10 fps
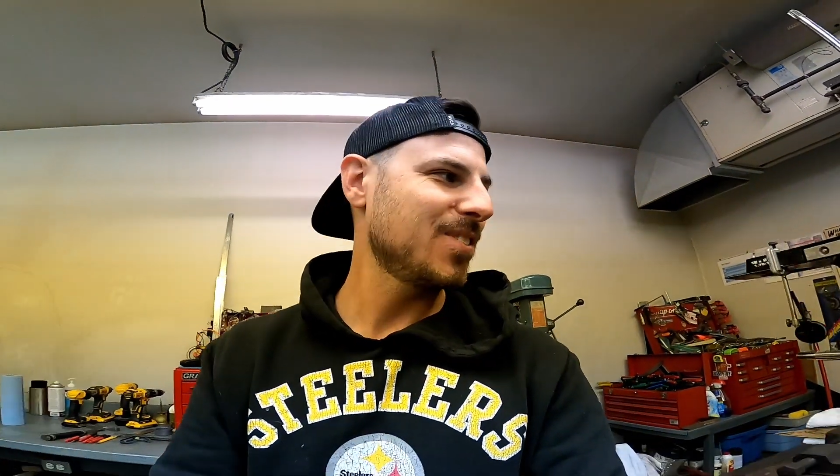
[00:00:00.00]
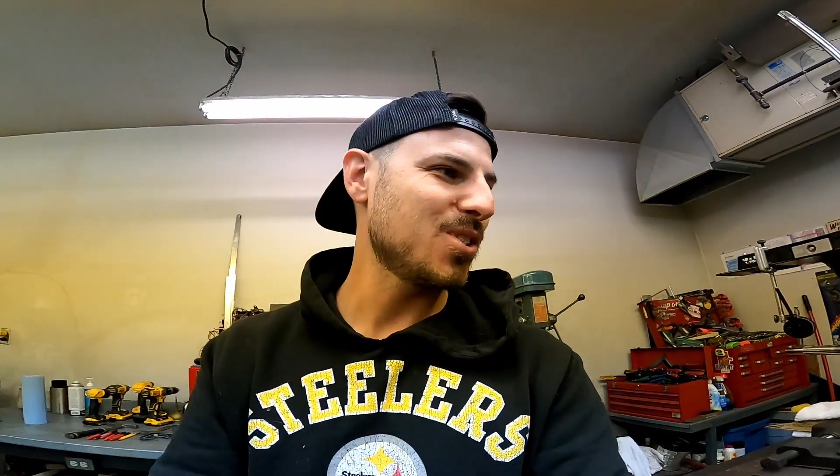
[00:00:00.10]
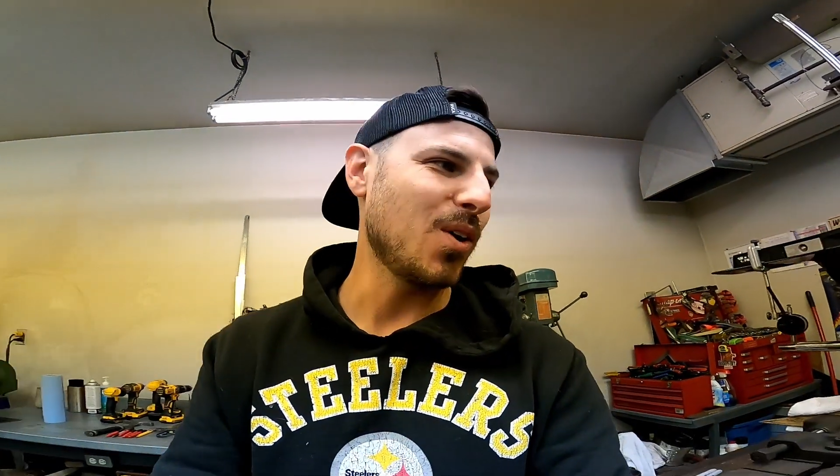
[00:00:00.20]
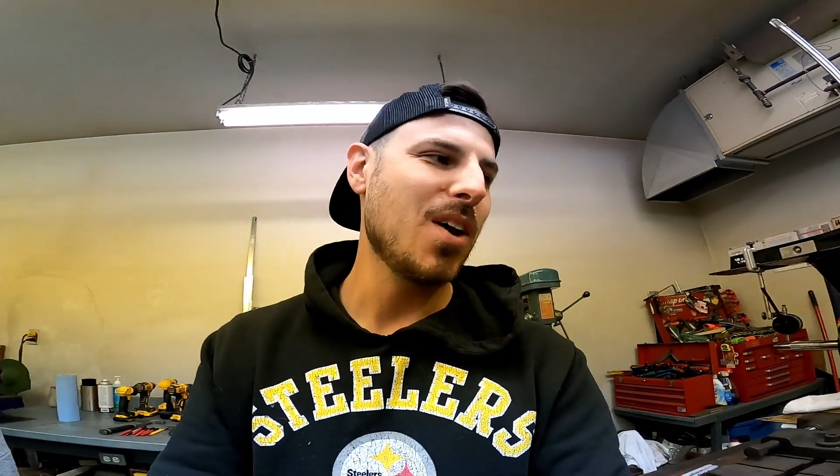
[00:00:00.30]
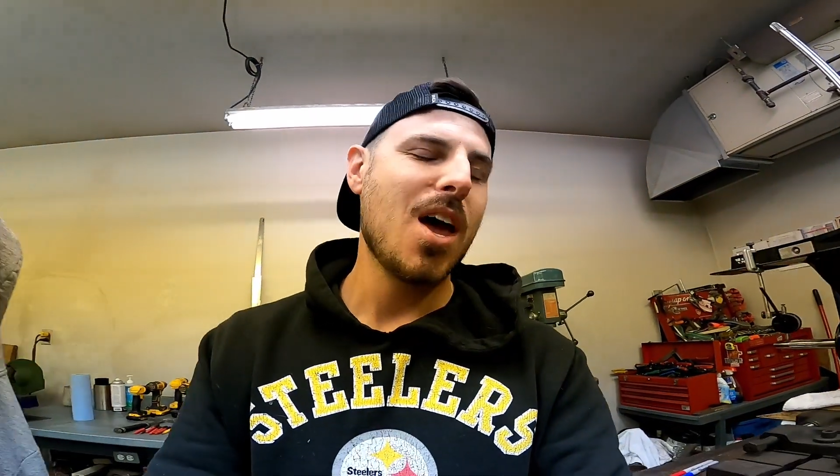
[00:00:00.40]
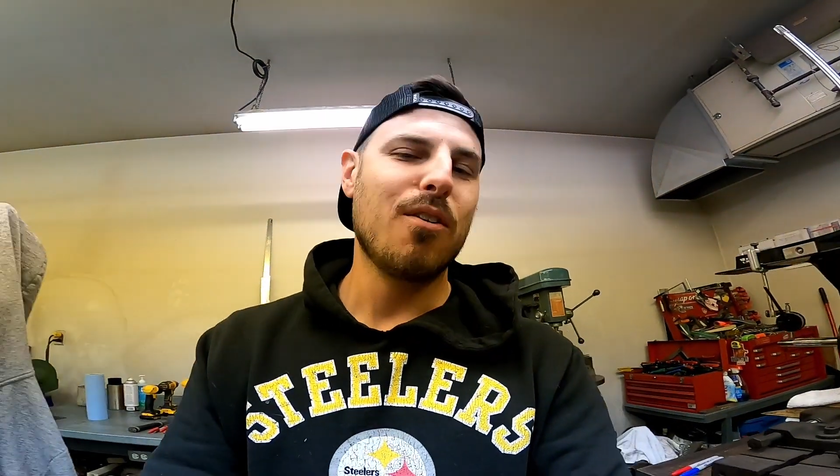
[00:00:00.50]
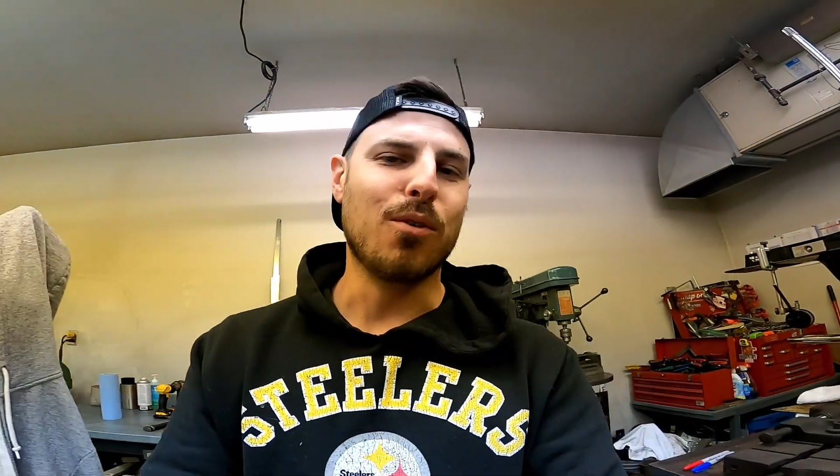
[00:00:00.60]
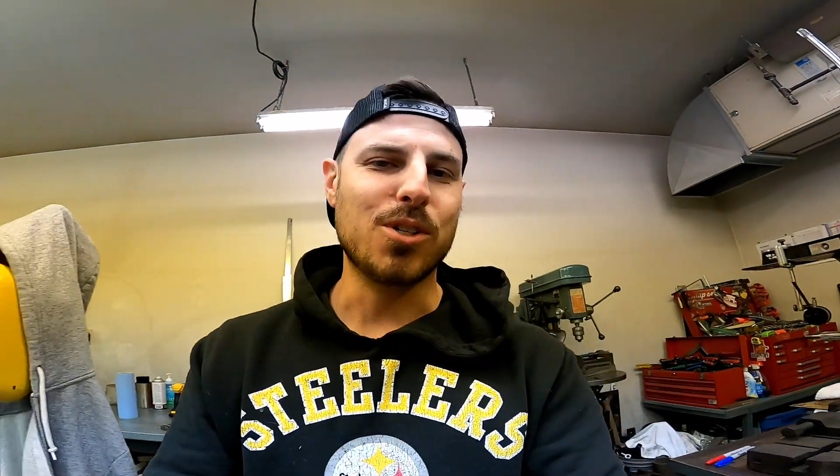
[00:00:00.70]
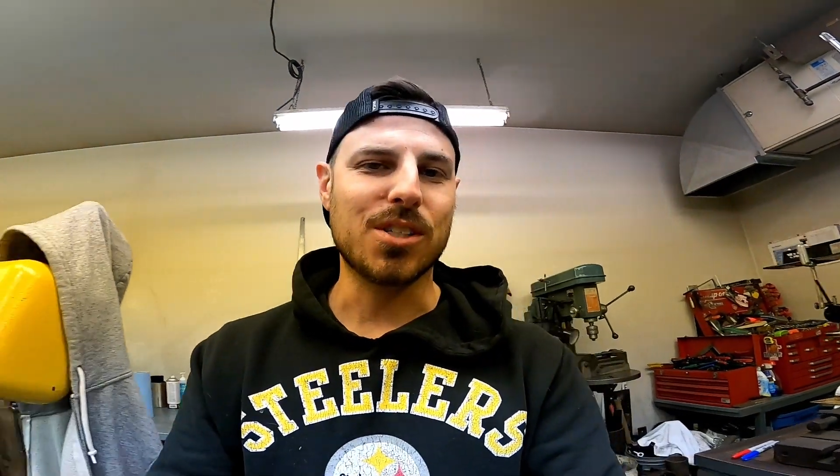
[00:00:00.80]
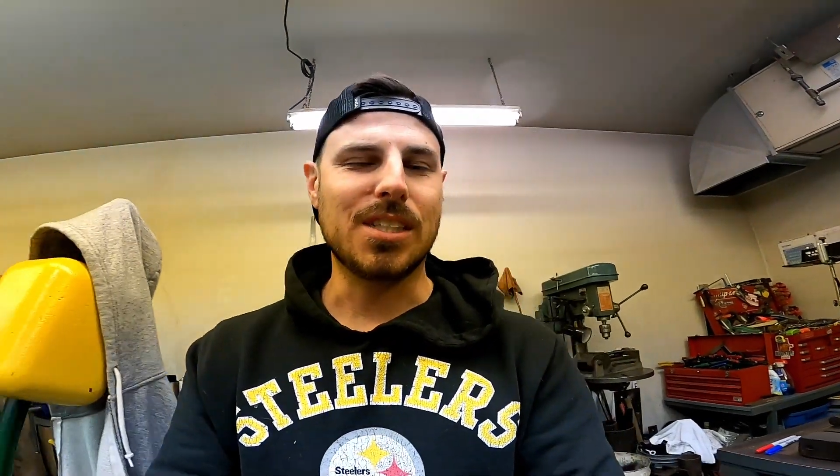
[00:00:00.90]
So
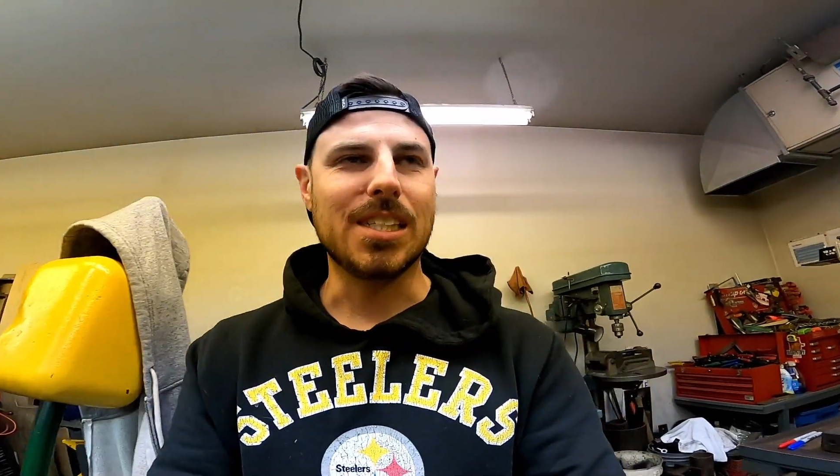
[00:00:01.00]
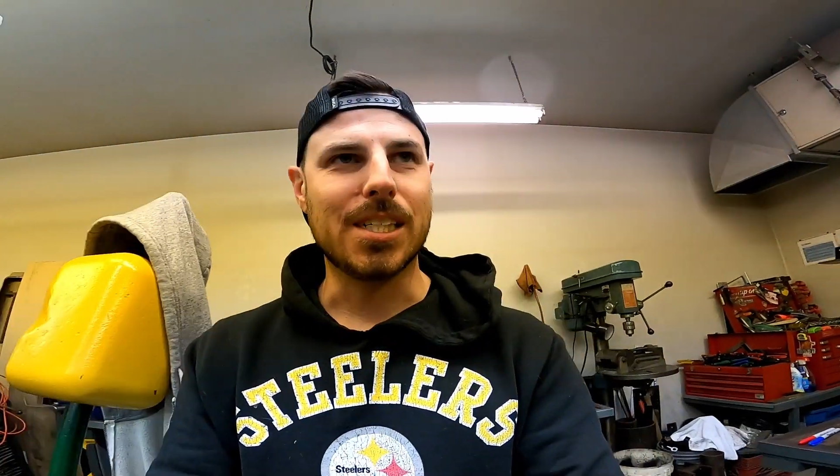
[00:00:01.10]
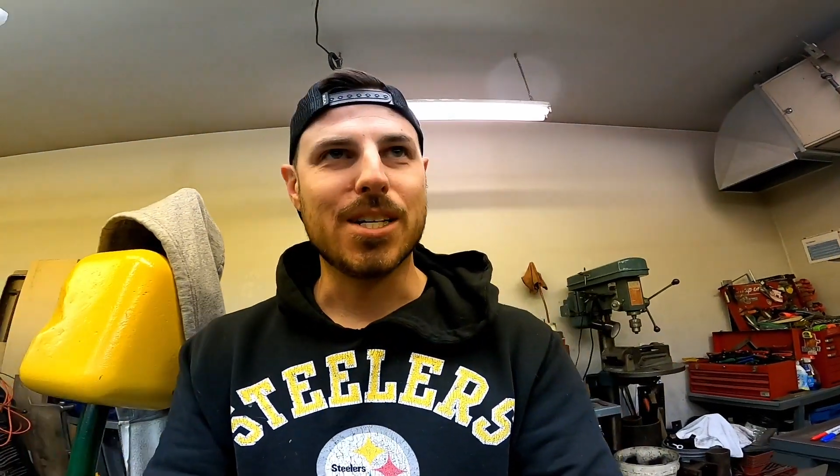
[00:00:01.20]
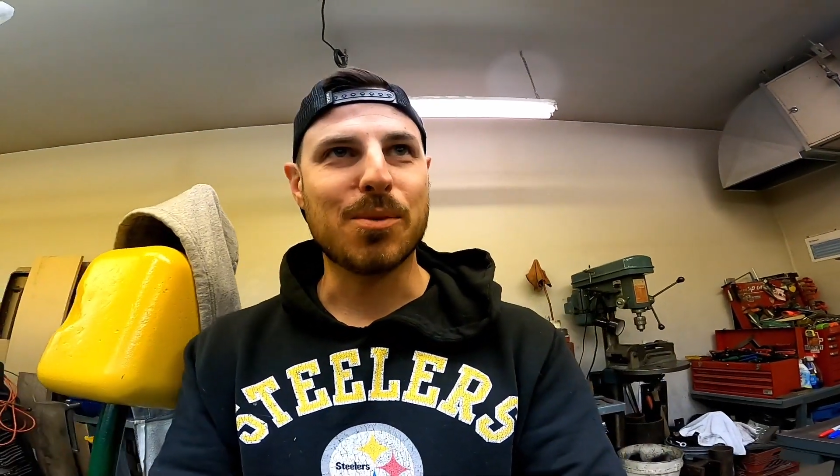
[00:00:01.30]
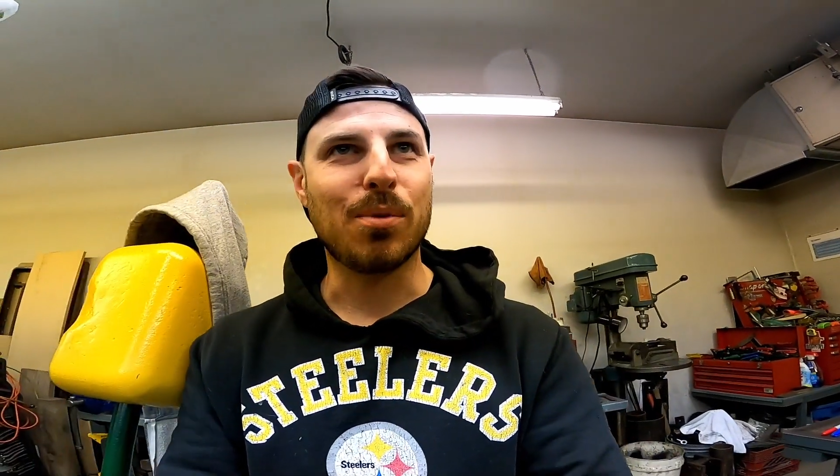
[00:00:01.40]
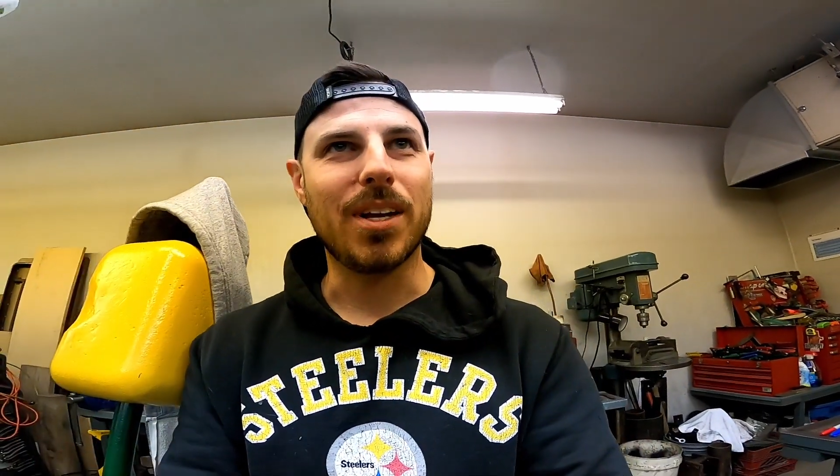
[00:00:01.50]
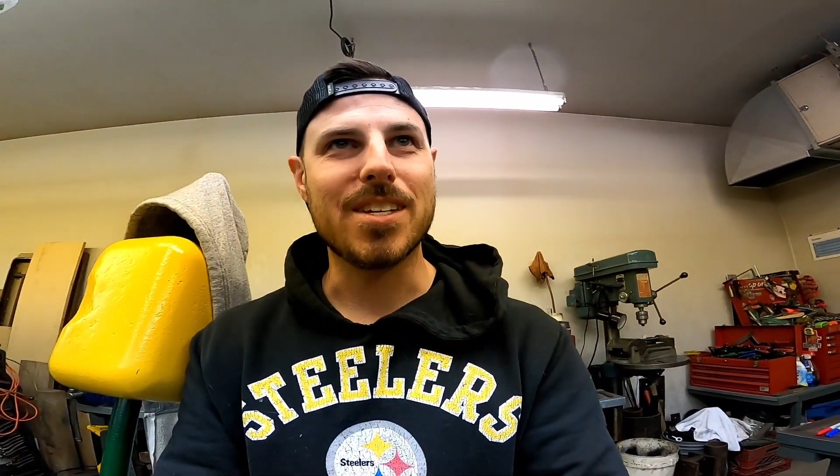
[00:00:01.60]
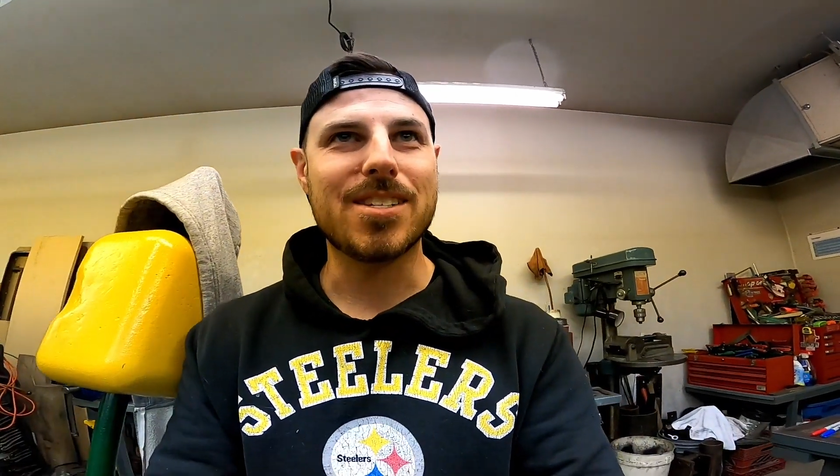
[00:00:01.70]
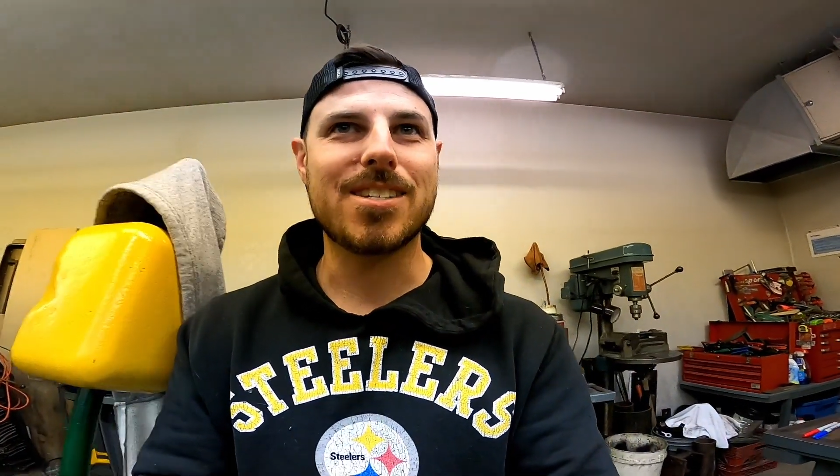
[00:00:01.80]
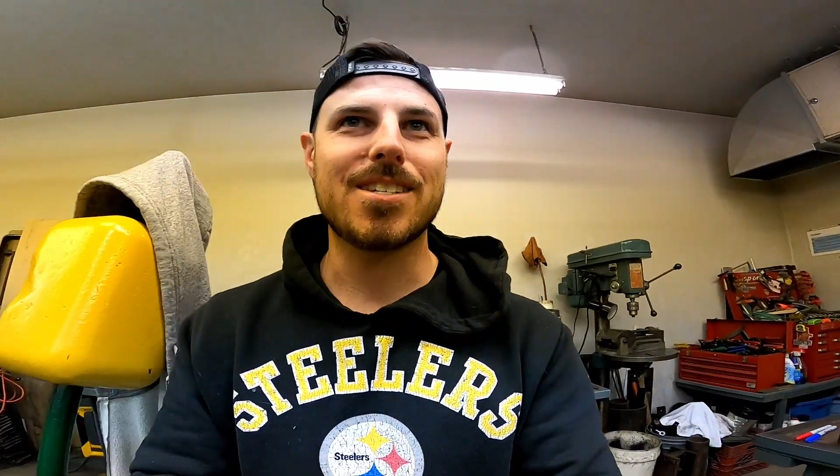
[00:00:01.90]
fortunately, there is a
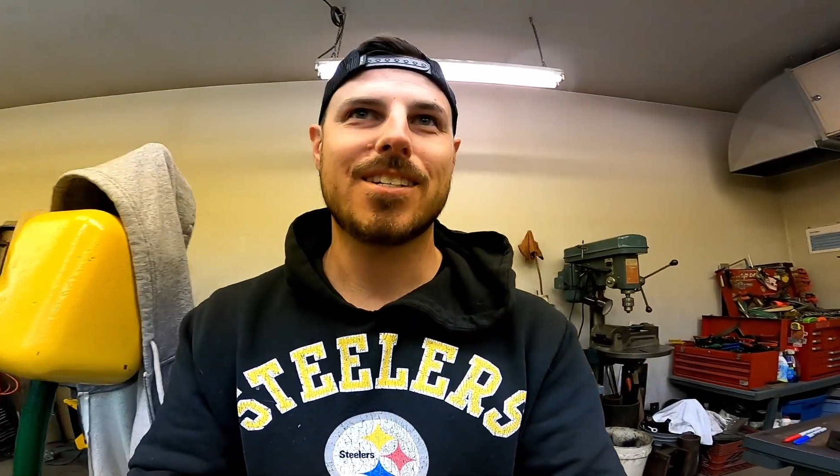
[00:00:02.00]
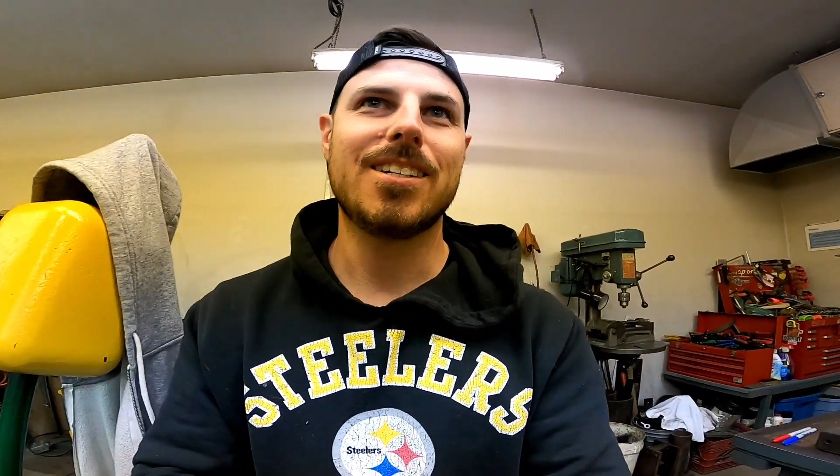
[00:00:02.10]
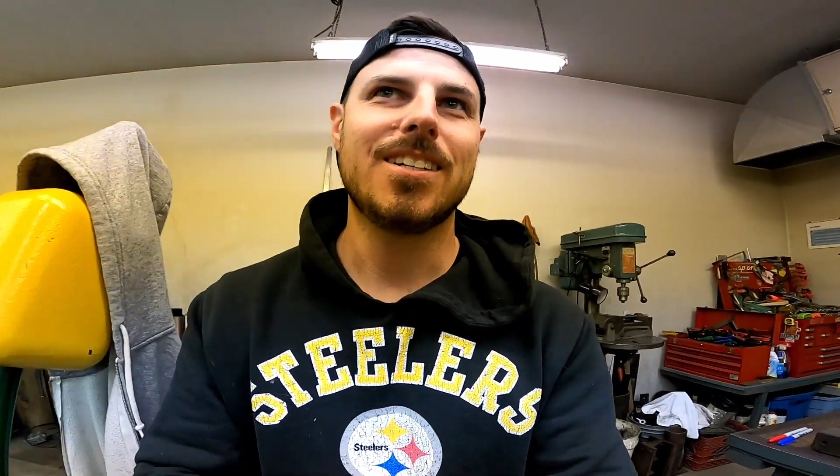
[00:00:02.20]
place